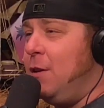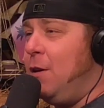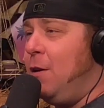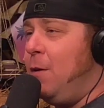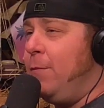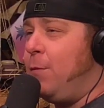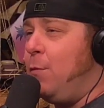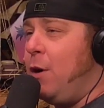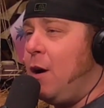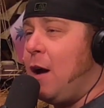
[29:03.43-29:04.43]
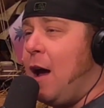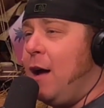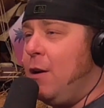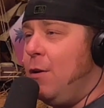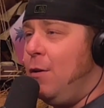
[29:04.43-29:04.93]
from where
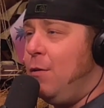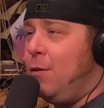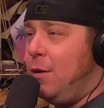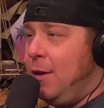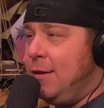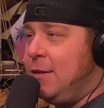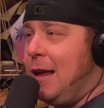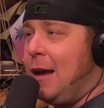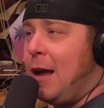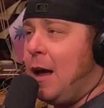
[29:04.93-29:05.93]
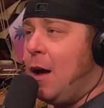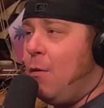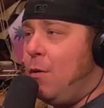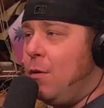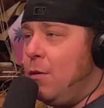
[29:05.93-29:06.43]
I go. It's like an
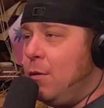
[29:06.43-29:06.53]
hour.